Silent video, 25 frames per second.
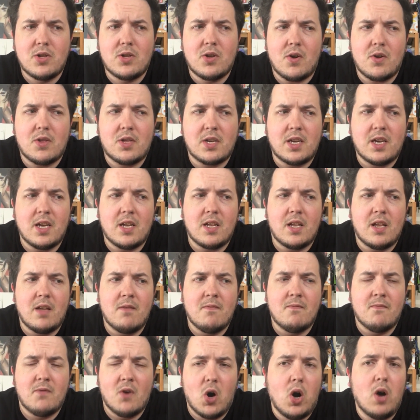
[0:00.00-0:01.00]
start to get
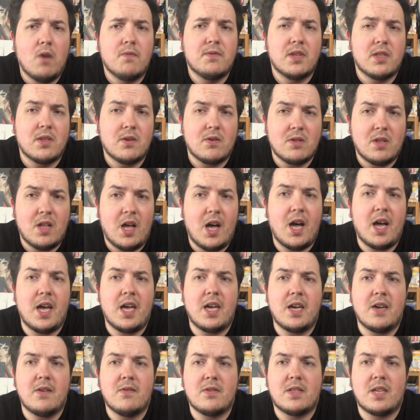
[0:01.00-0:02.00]
involved in their
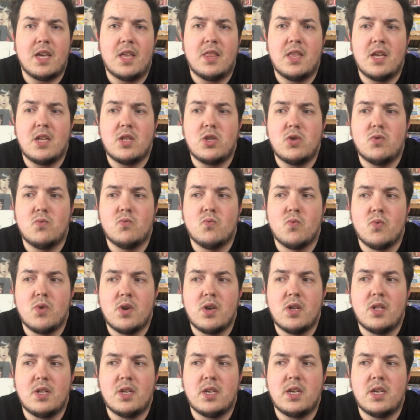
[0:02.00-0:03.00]
lives, and then you
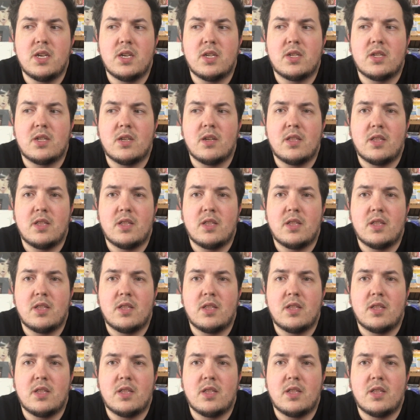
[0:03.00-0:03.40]
really,